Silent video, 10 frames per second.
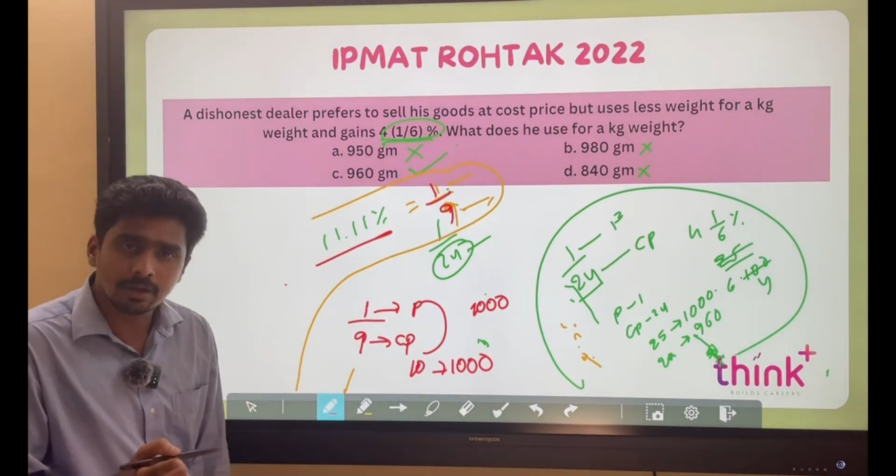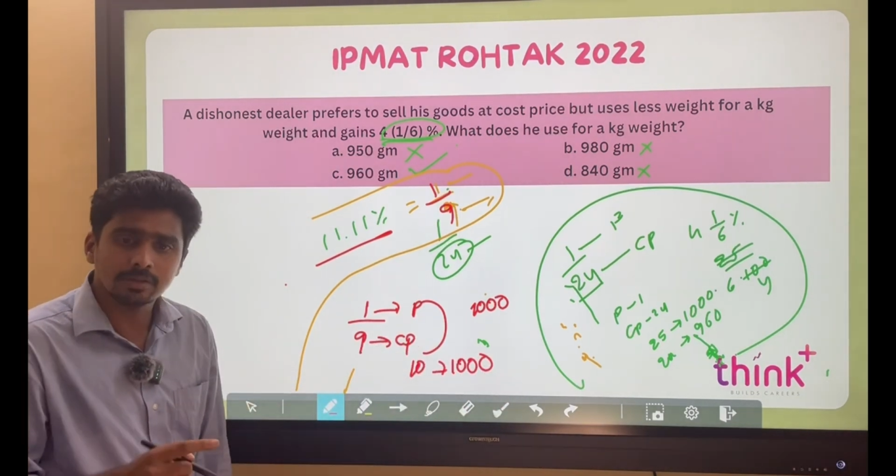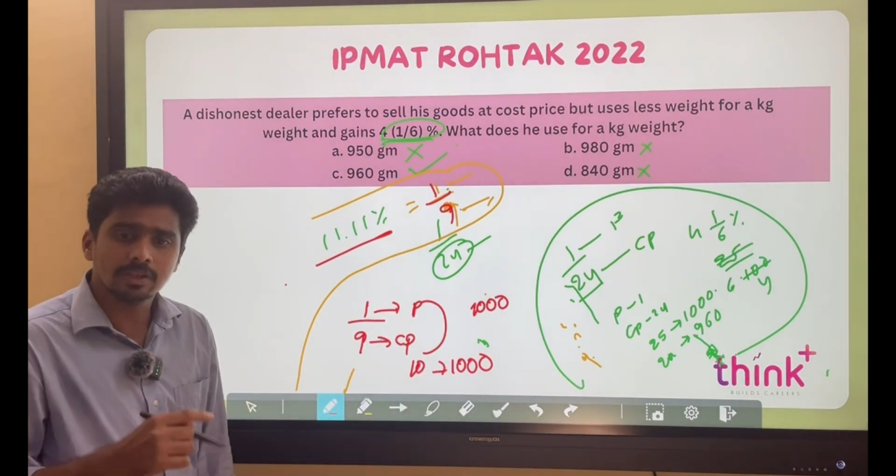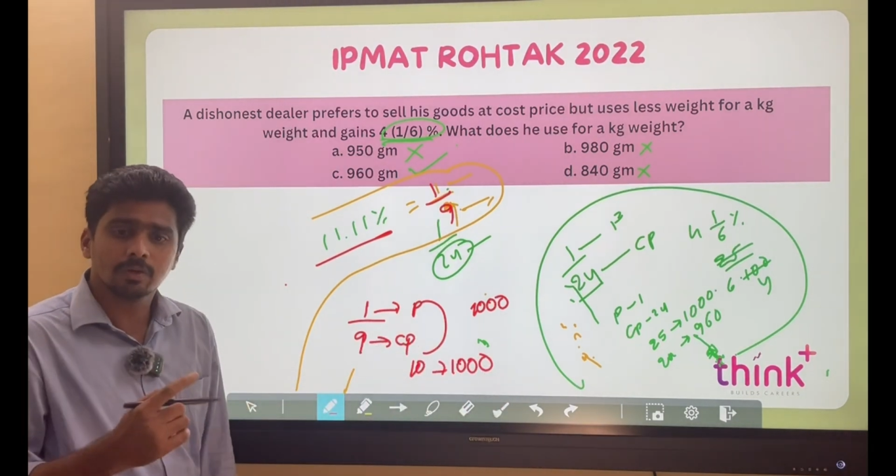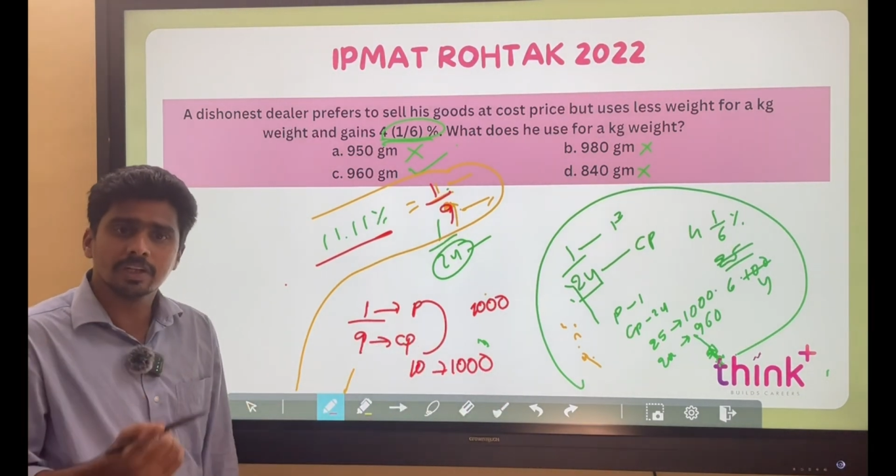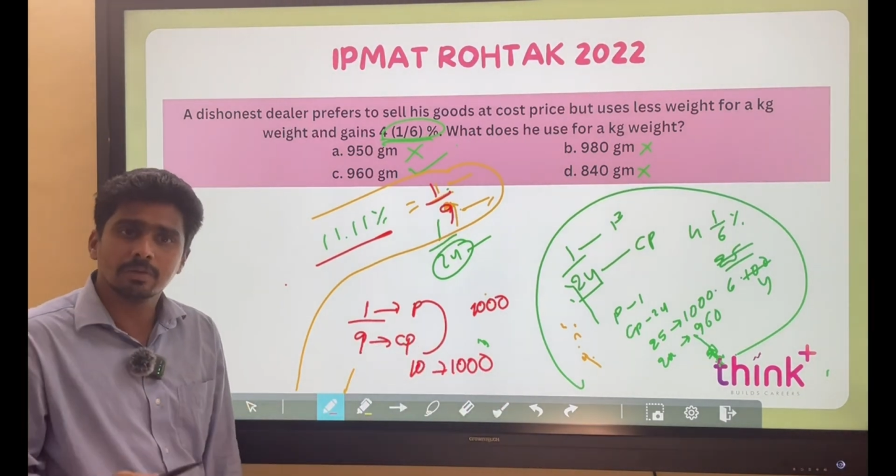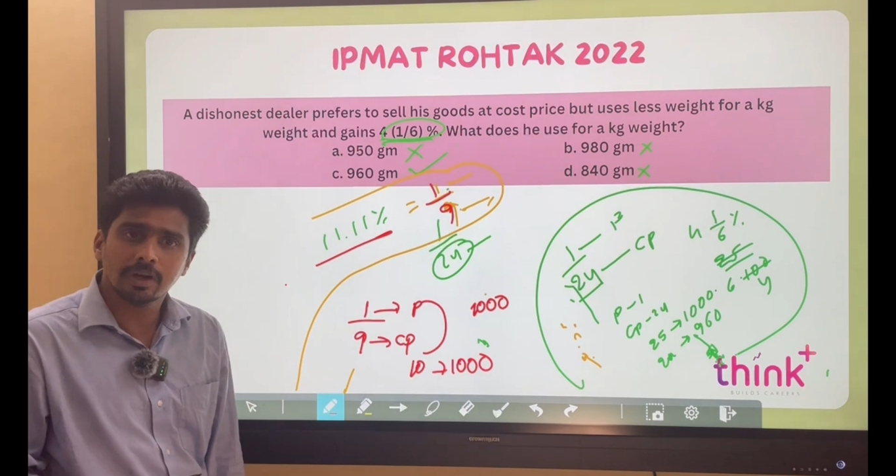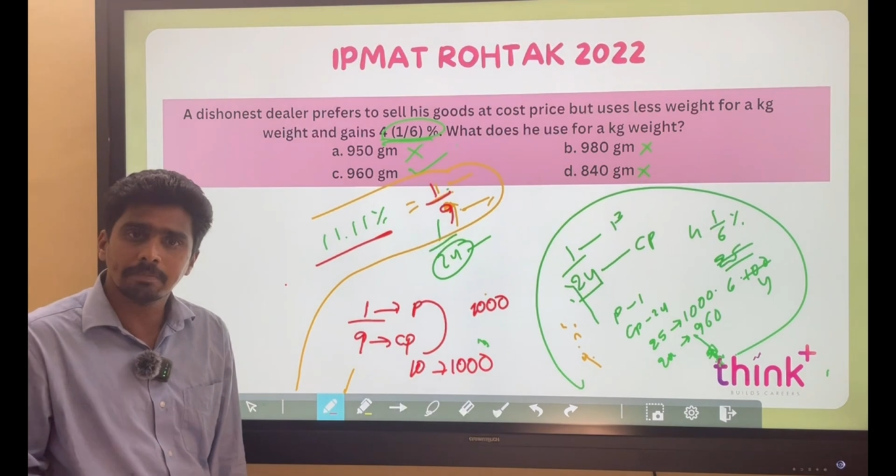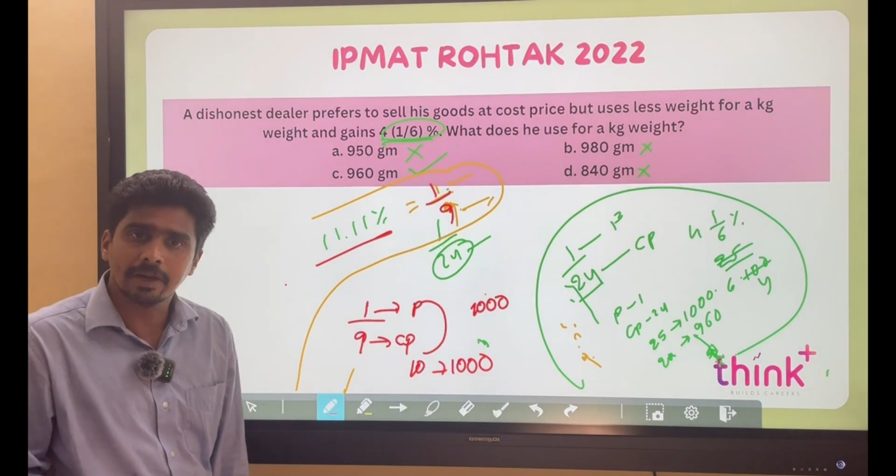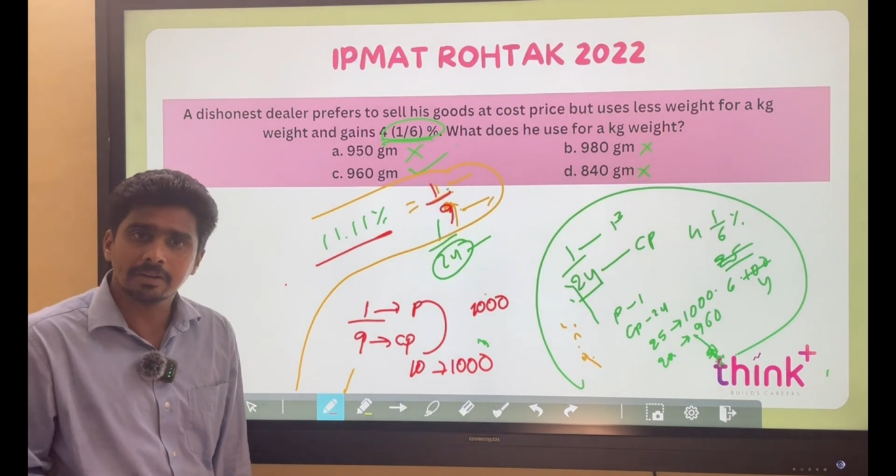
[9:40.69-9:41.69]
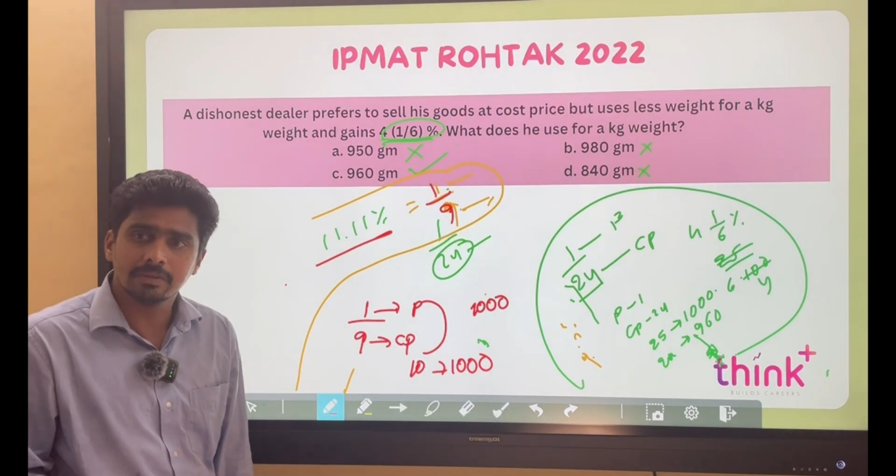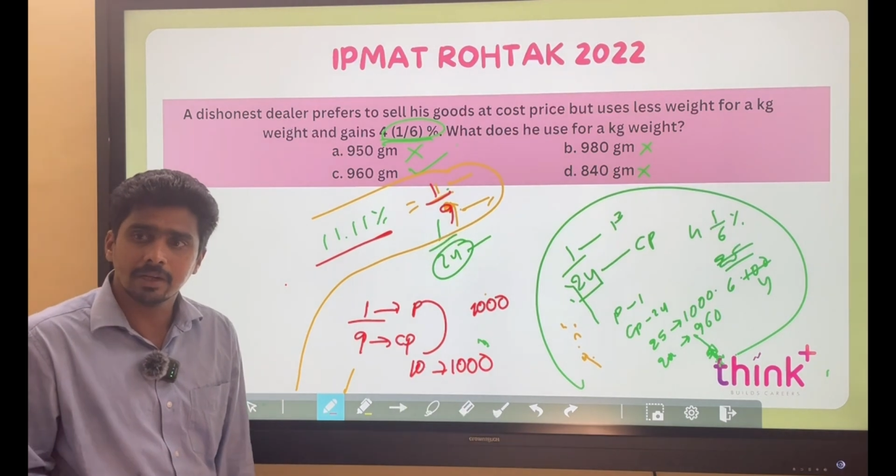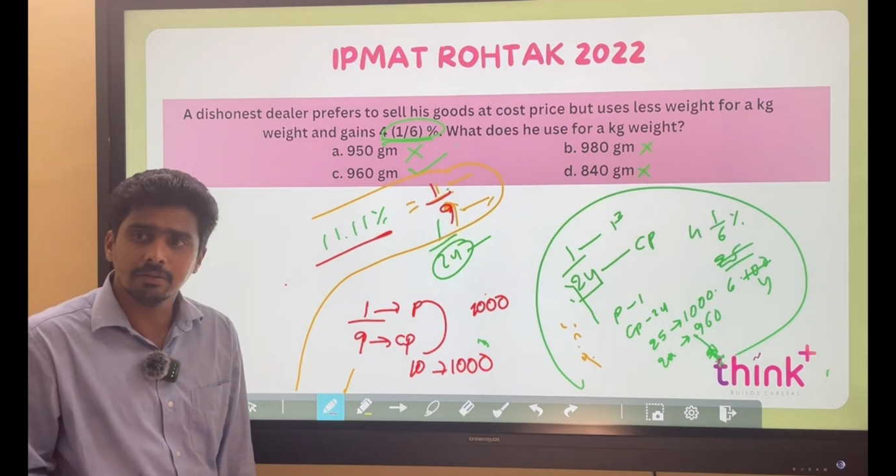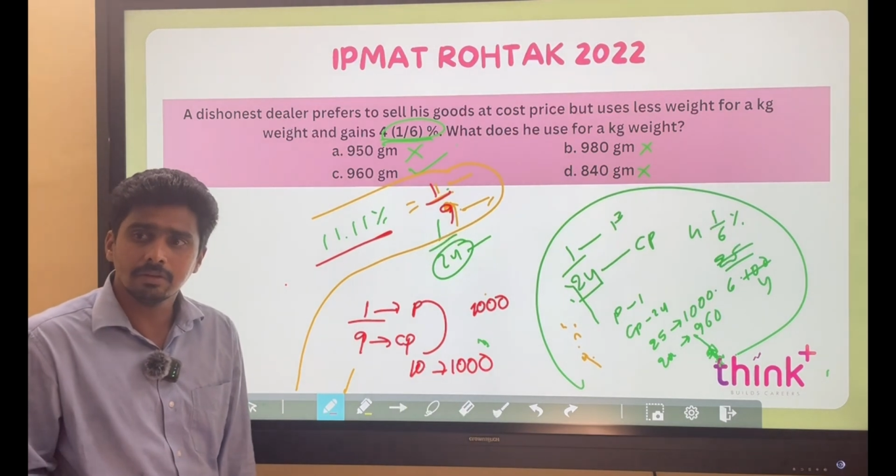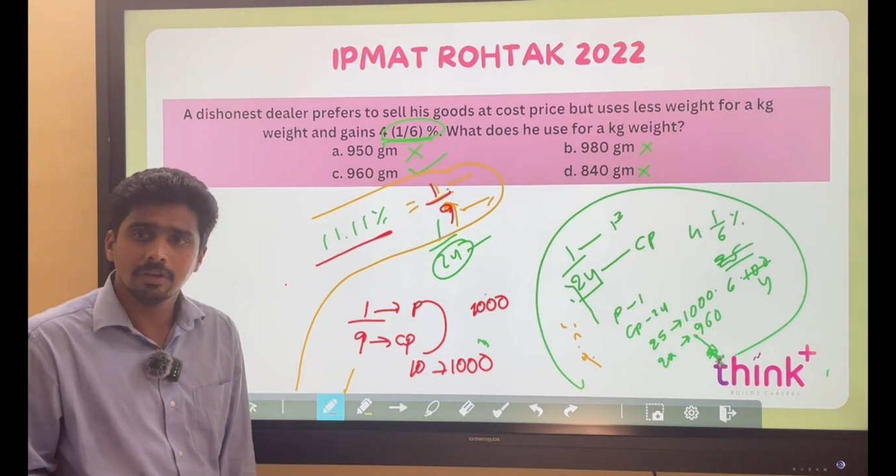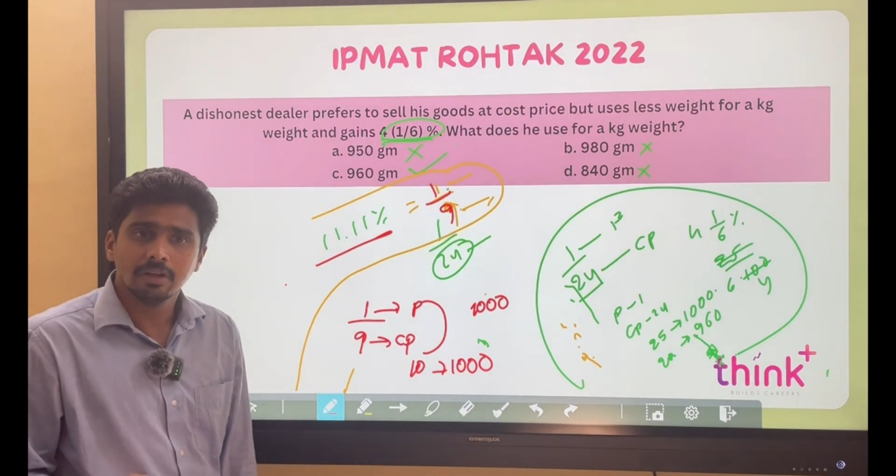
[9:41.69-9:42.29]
1000, what is the one part value?